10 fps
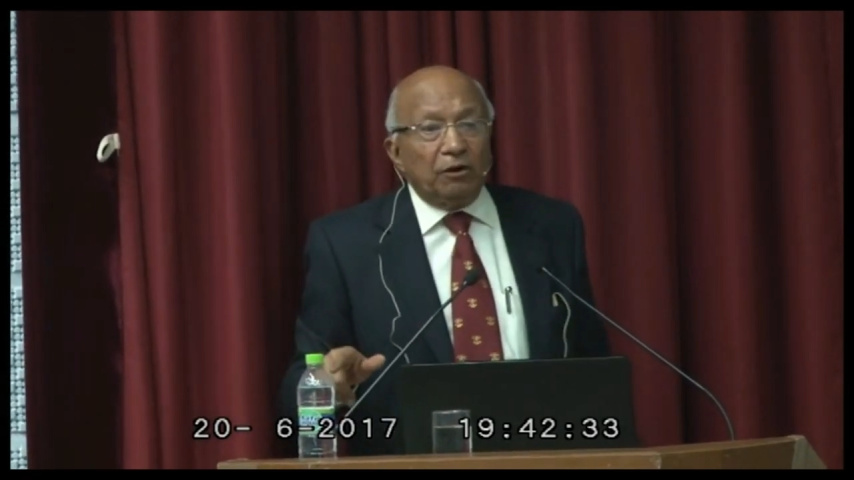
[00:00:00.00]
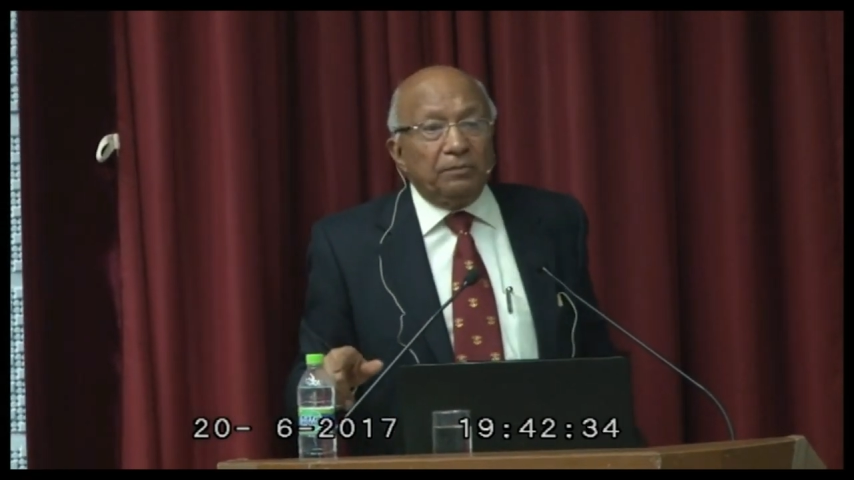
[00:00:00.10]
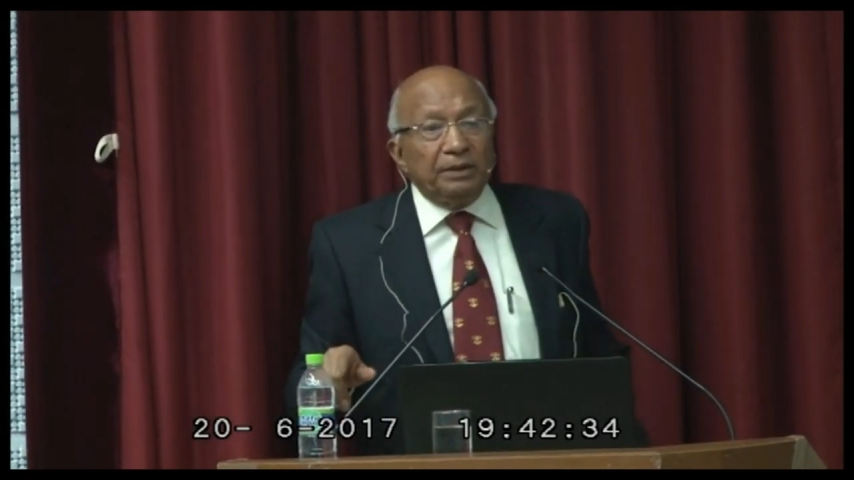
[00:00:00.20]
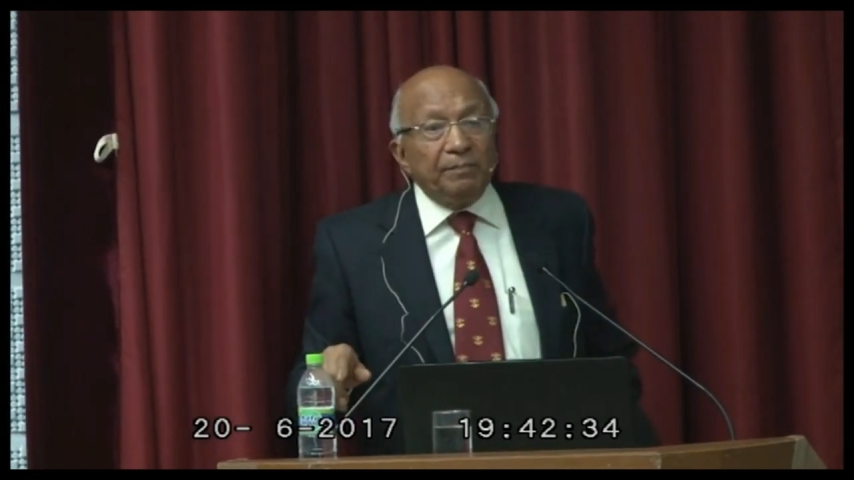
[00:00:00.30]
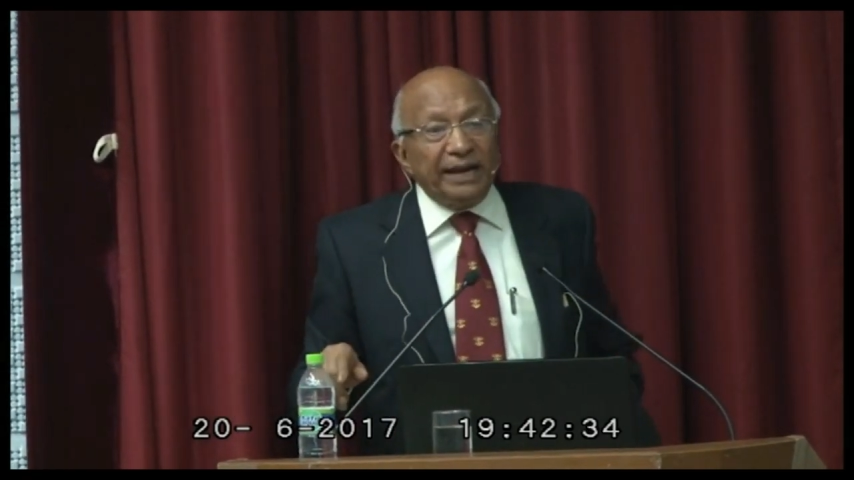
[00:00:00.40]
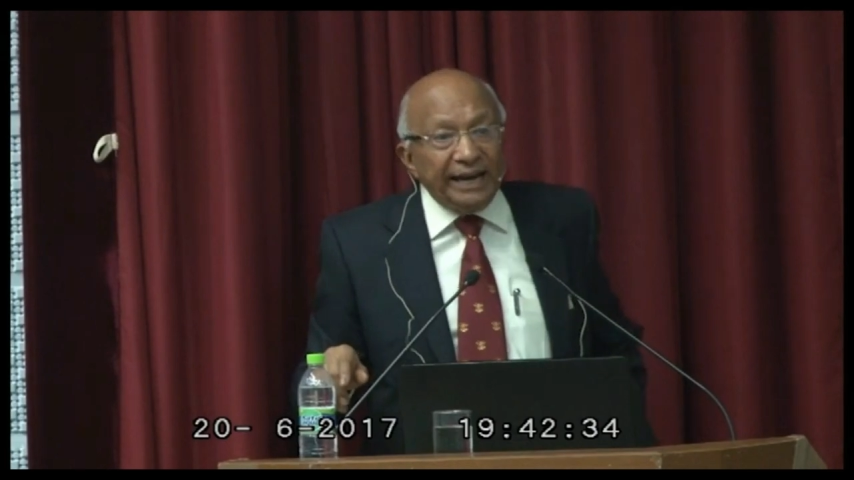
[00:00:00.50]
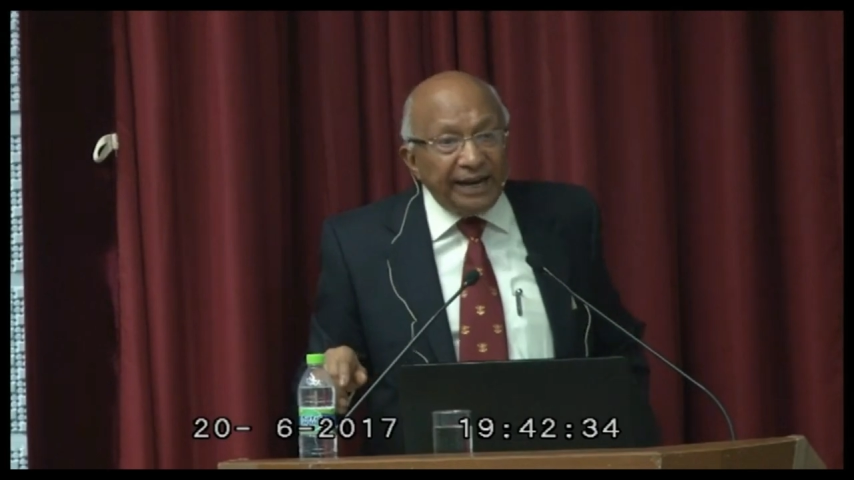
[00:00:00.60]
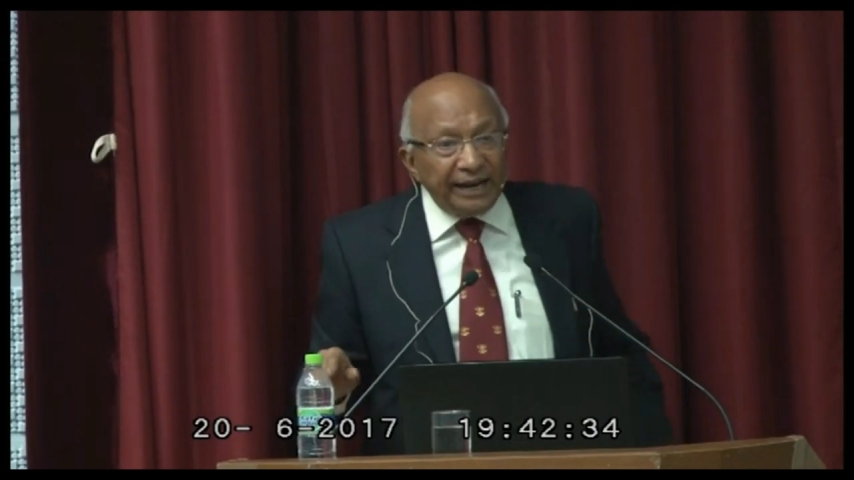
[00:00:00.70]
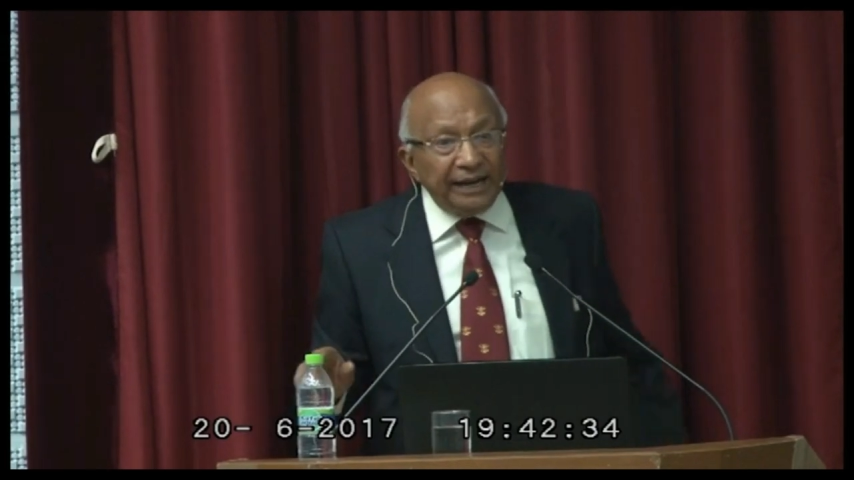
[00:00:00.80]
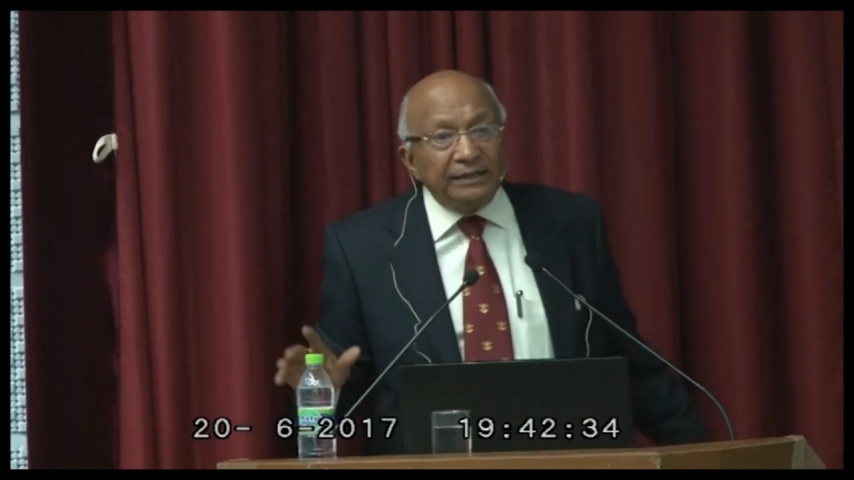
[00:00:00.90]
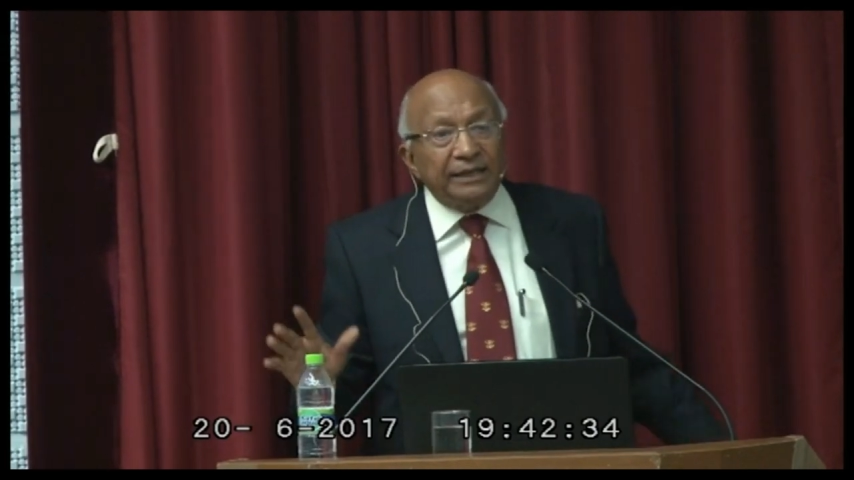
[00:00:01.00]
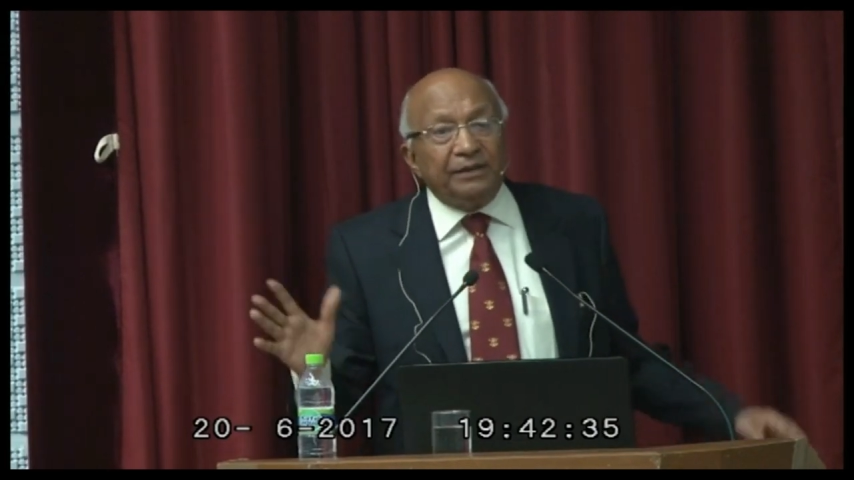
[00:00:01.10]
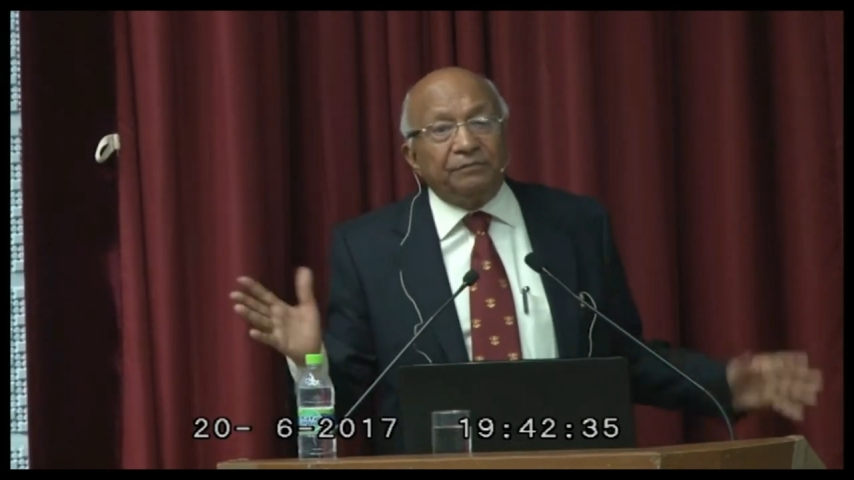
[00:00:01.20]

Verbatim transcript: there will be many in the